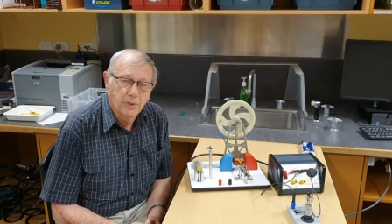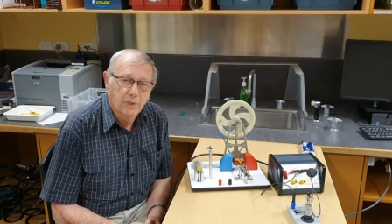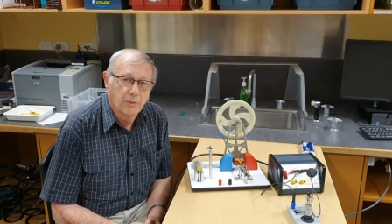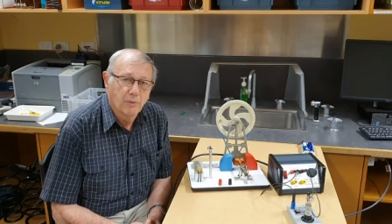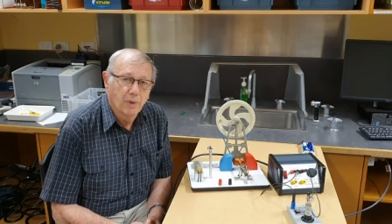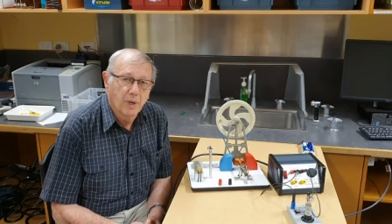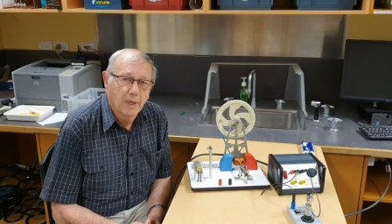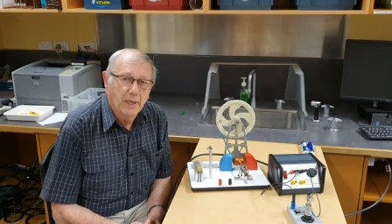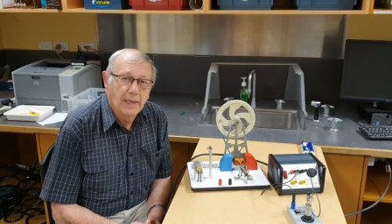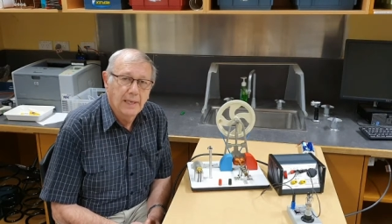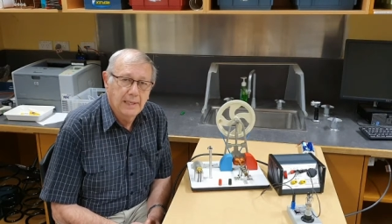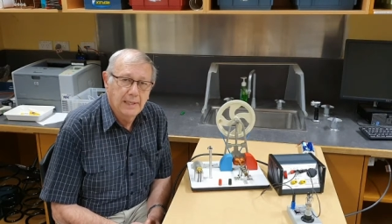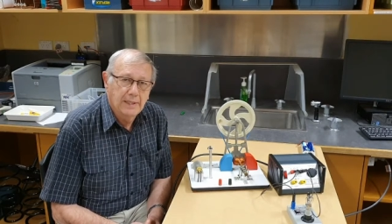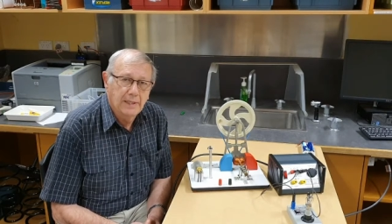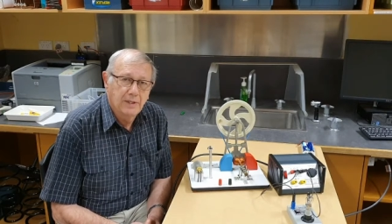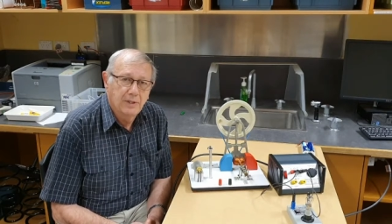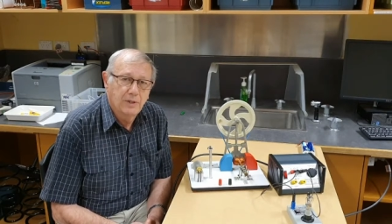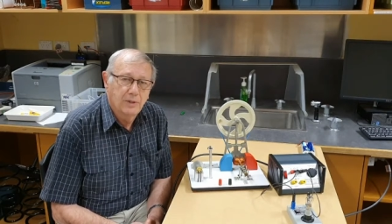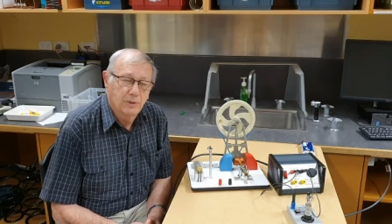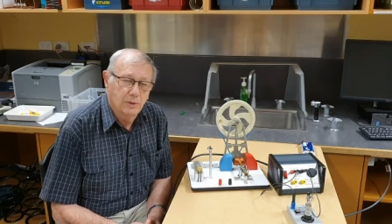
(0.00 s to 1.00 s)

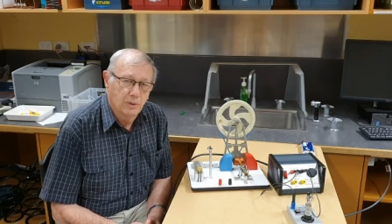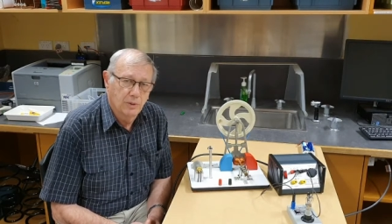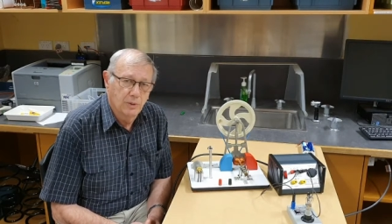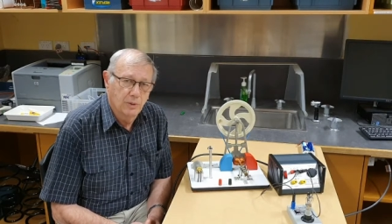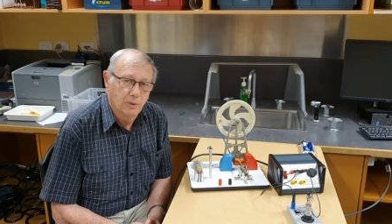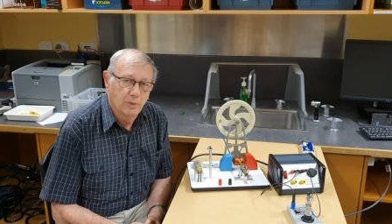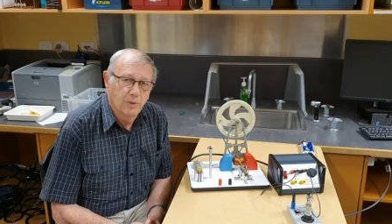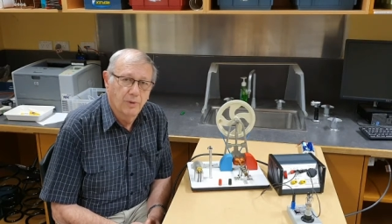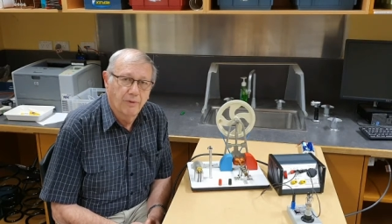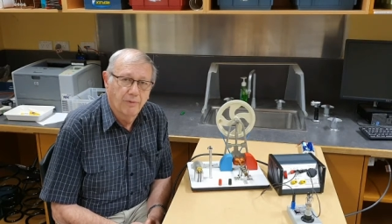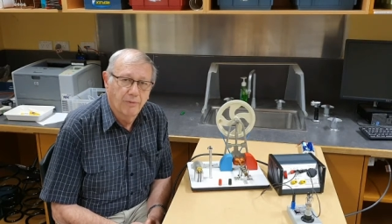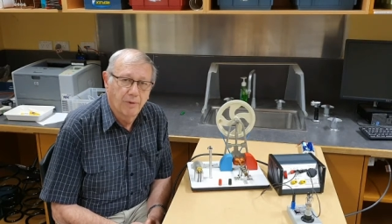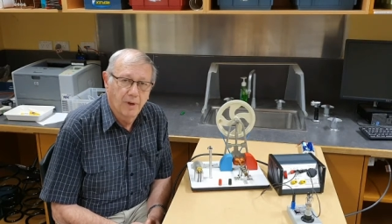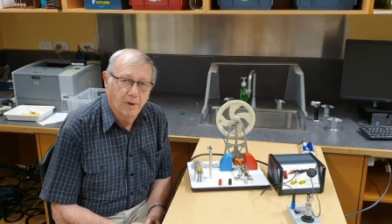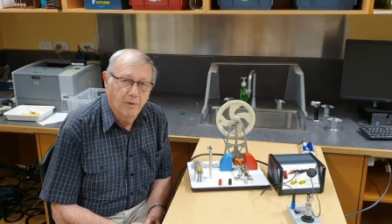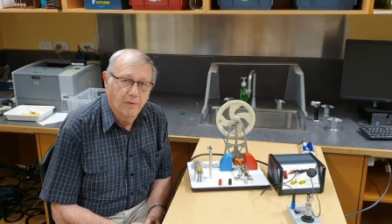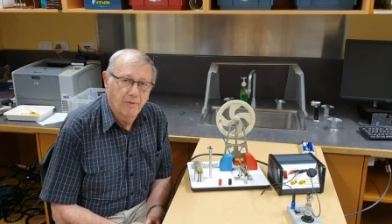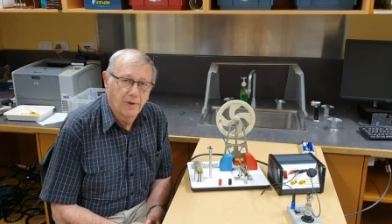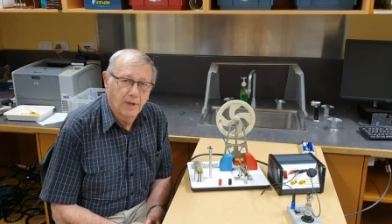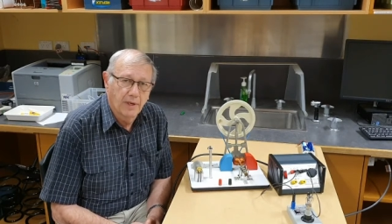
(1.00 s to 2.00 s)
related to the flow
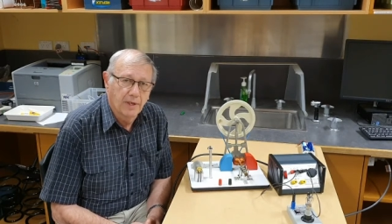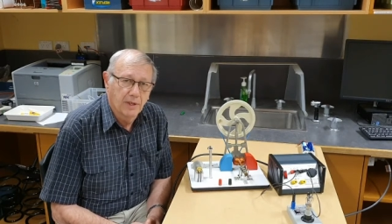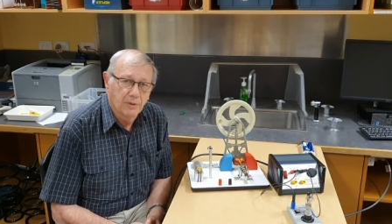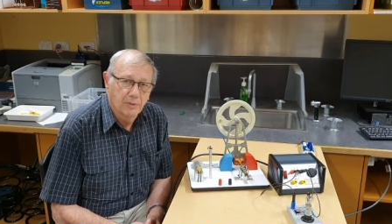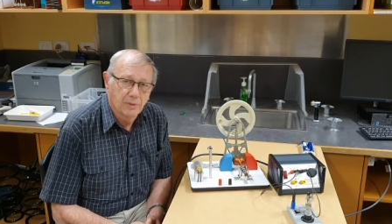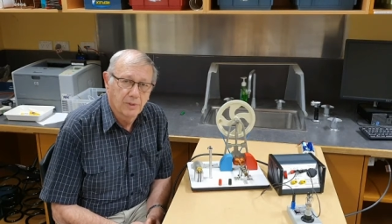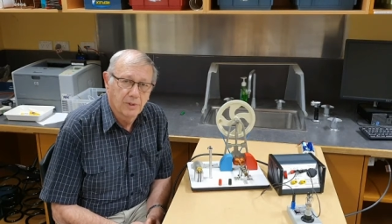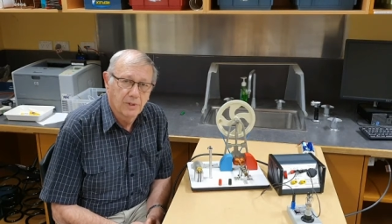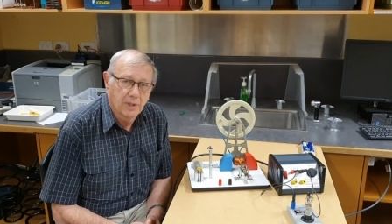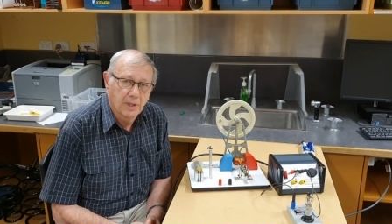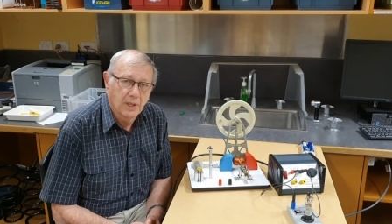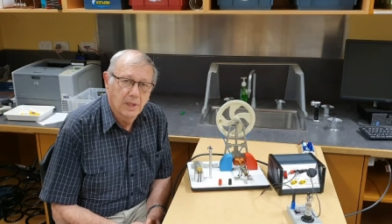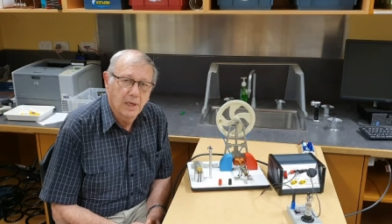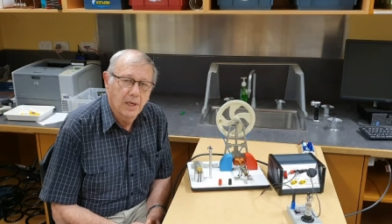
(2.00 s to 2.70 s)
of electricity,